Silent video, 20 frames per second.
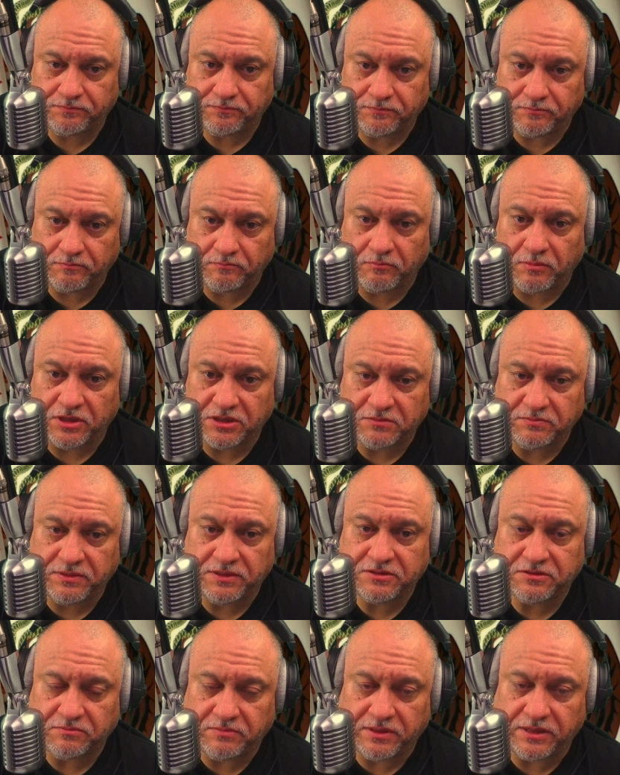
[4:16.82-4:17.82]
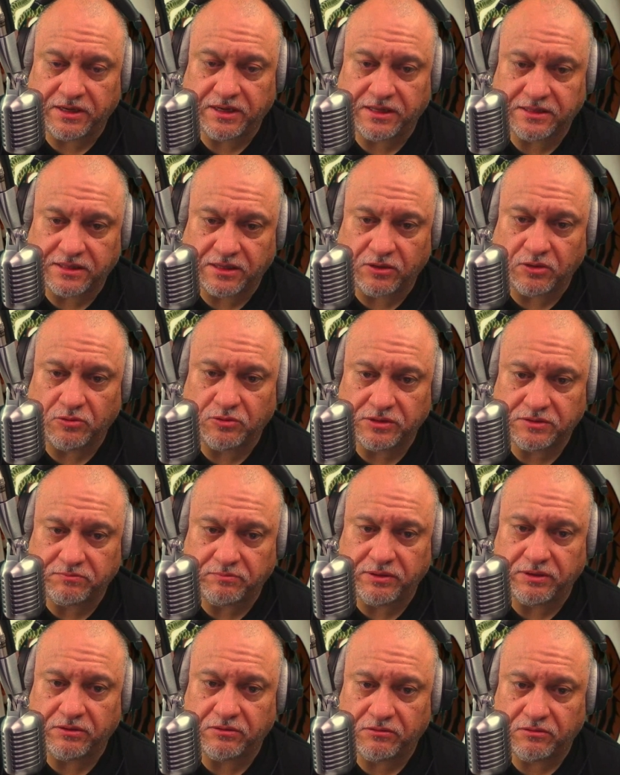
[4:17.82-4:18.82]
must be submitted at the lowest
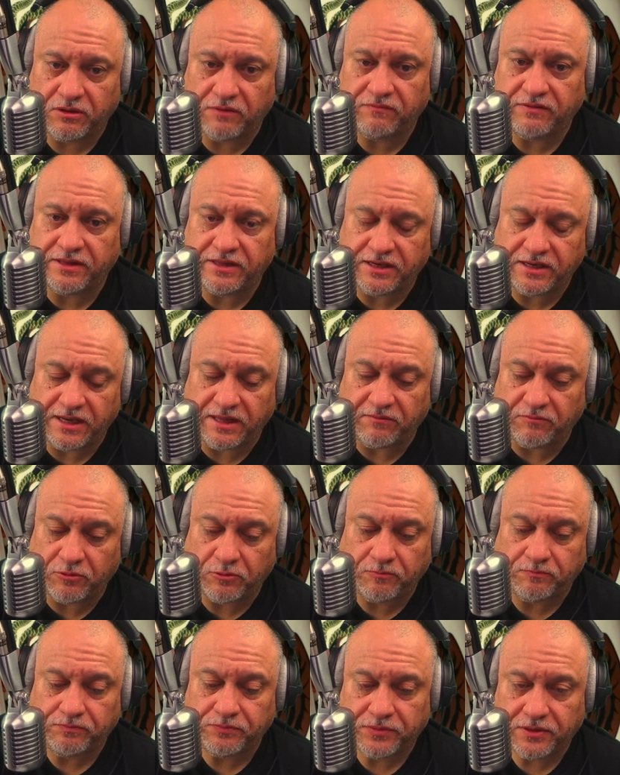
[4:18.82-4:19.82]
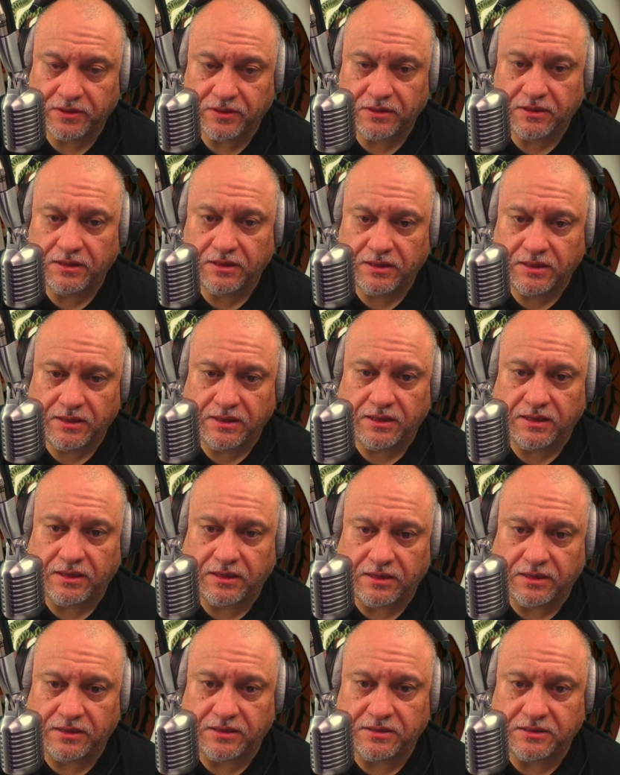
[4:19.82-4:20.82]
bill of lading level.
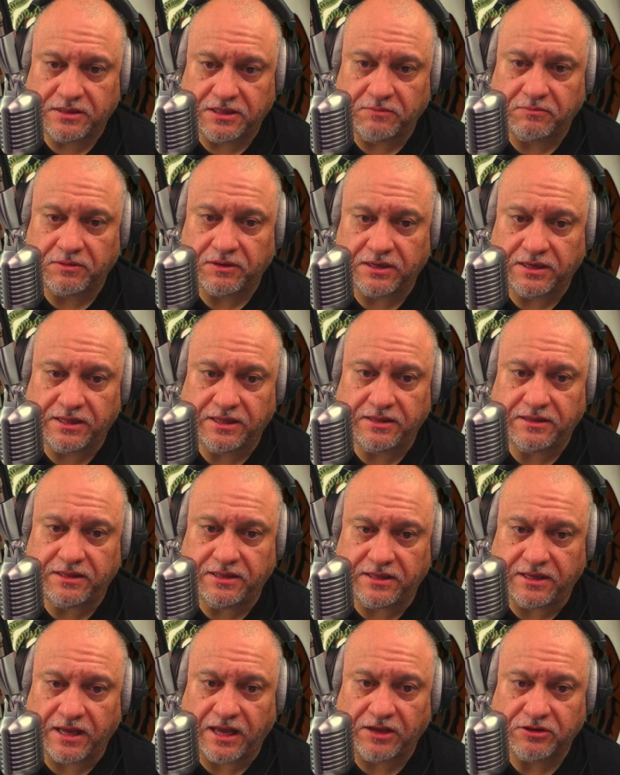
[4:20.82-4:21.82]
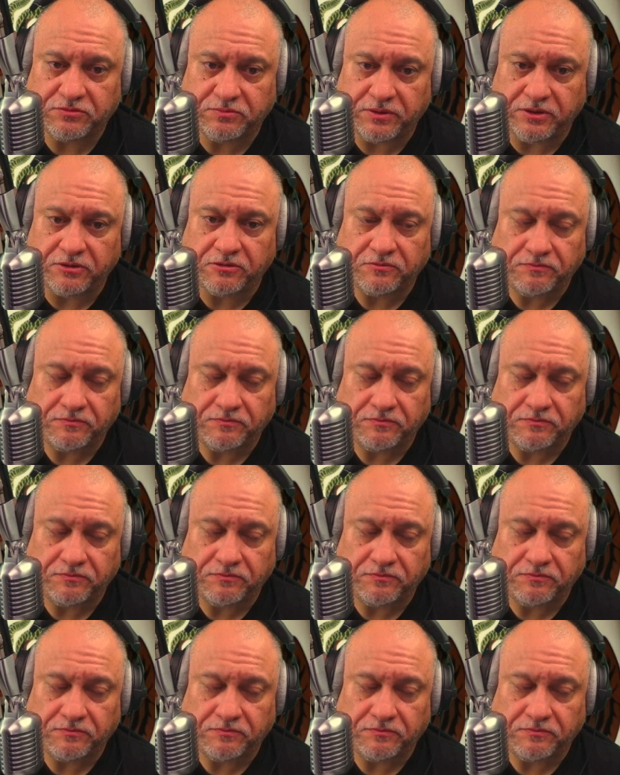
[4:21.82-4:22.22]
Typically, the house bill,